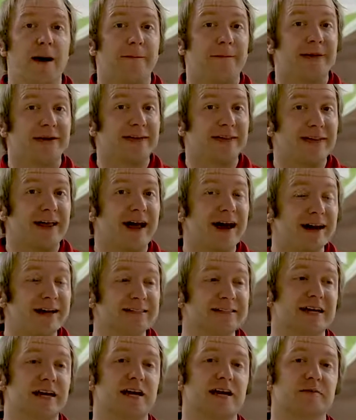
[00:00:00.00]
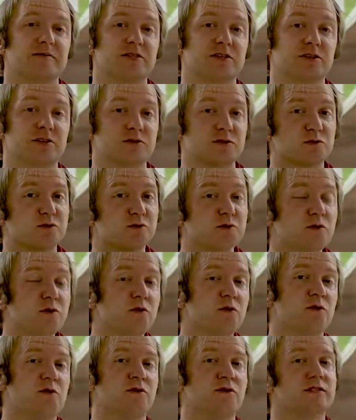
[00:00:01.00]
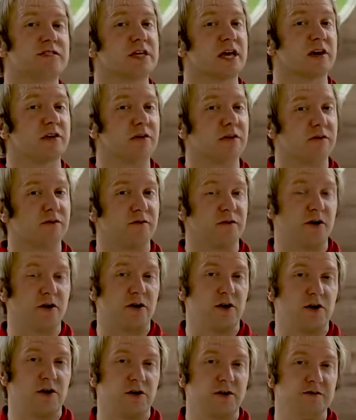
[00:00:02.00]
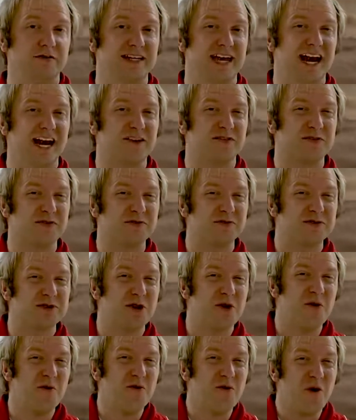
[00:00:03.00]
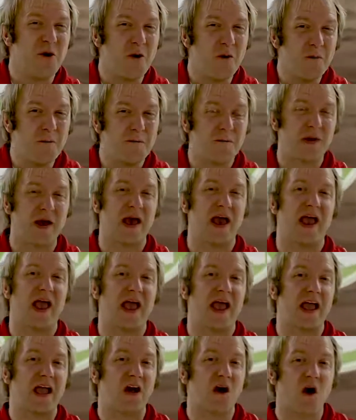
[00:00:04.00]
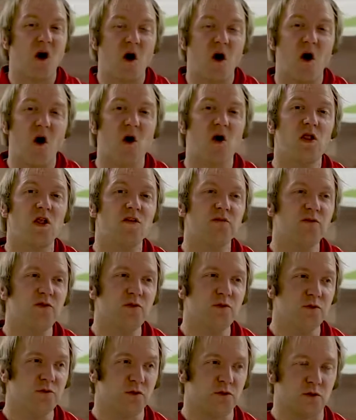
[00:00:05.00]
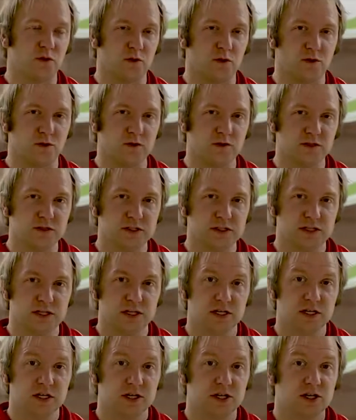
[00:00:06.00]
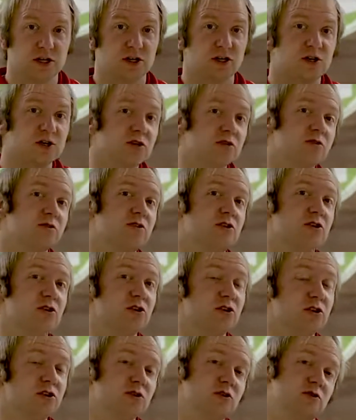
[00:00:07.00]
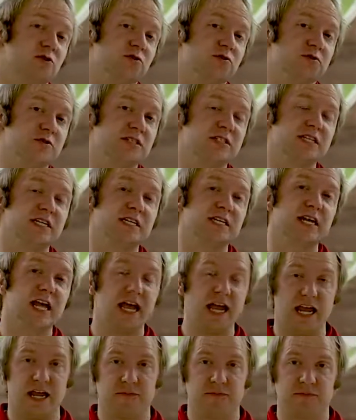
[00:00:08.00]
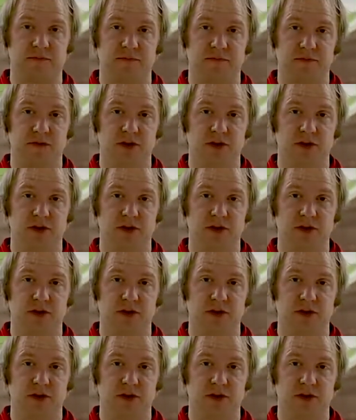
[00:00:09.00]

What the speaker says: But a lot of times there's rules that are involved, and if you don't obey all of the rules, you could lose the game.